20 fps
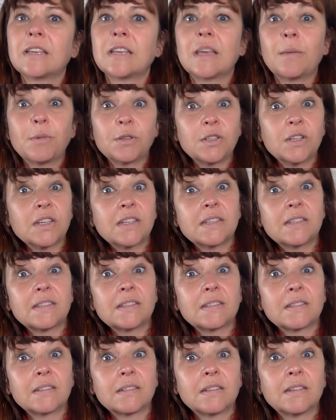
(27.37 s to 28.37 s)

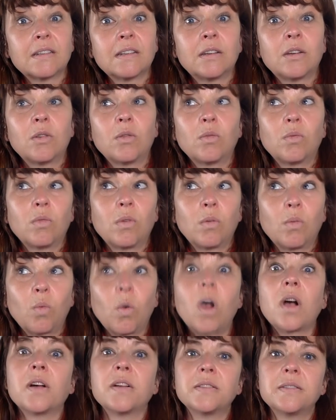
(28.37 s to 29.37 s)
images,
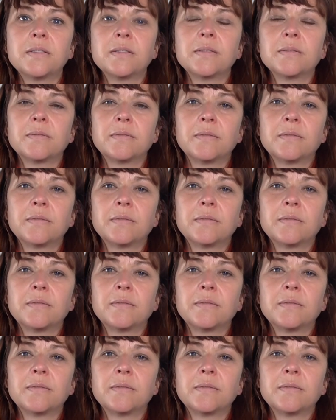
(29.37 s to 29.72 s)
words,